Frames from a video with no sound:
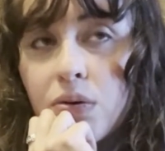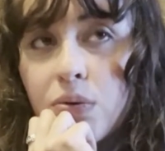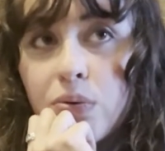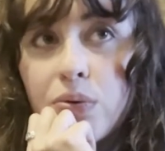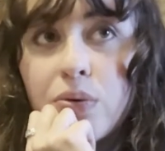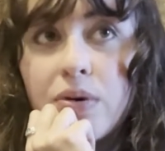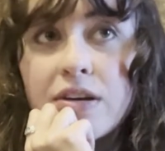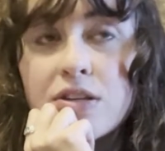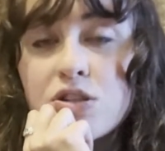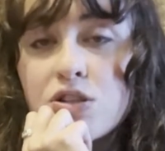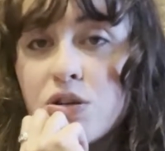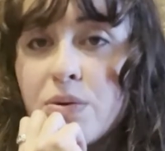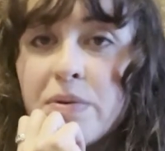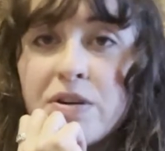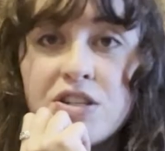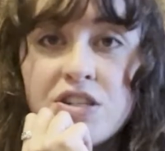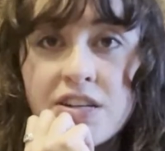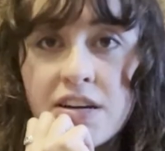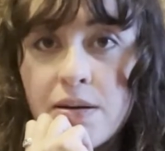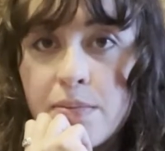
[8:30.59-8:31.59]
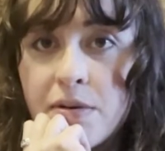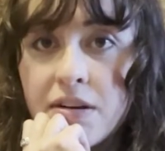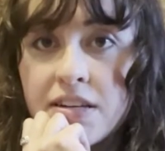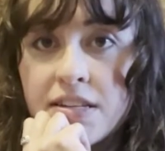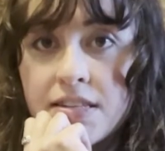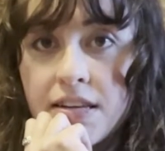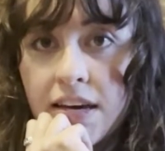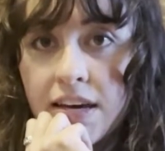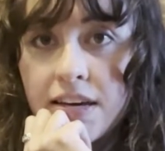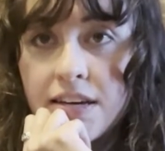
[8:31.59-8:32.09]
who has too much time on
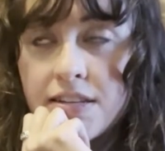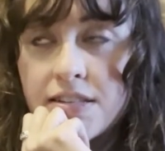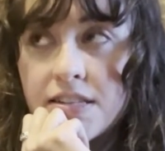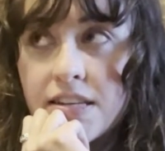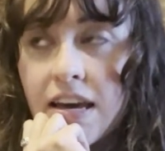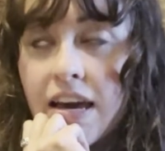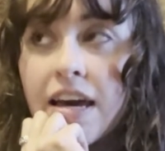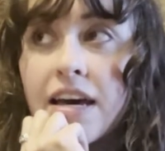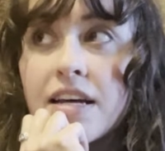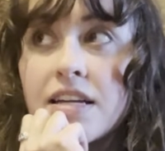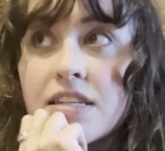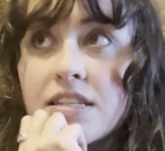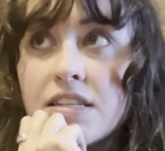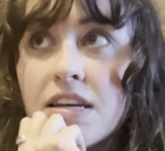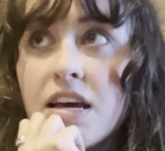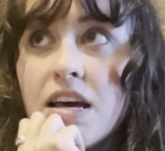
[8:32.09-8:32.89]
his hands and